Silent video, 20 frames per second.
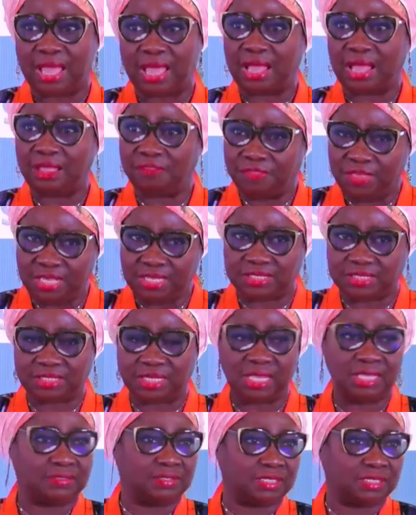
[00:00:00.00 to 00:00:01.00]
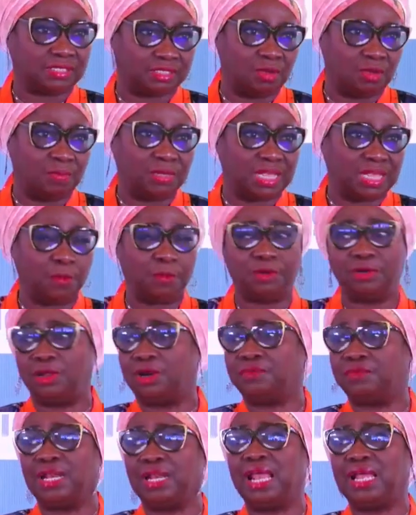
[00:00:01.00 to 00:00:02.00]
And this is a summit that will
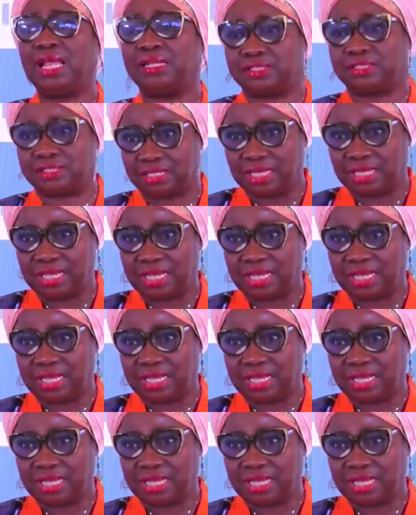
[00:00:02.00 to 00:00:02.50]
not relent